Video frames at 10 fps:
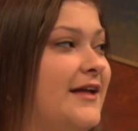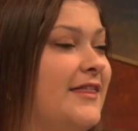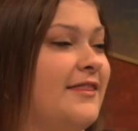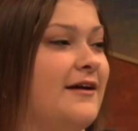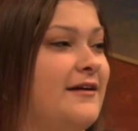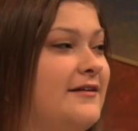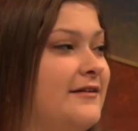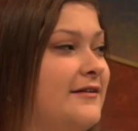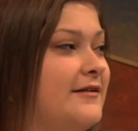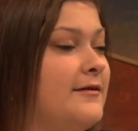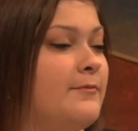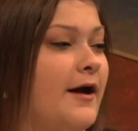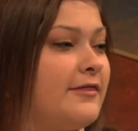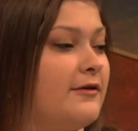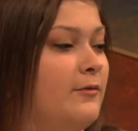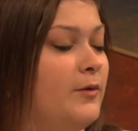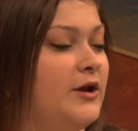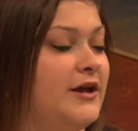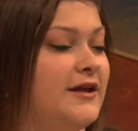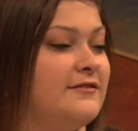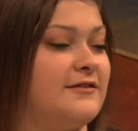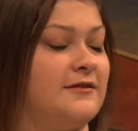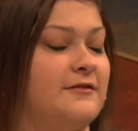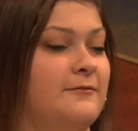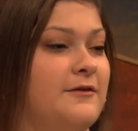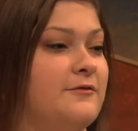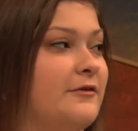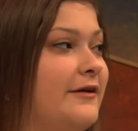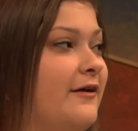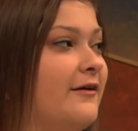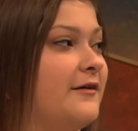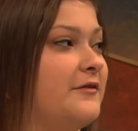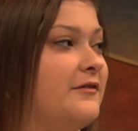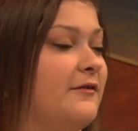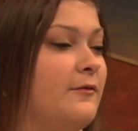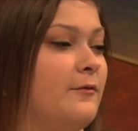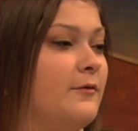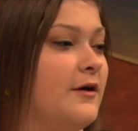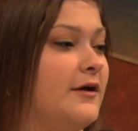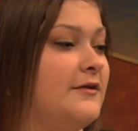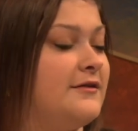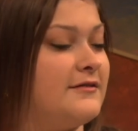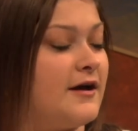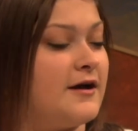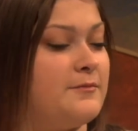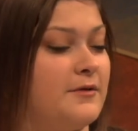that impact the community, and so it was really hard to decide.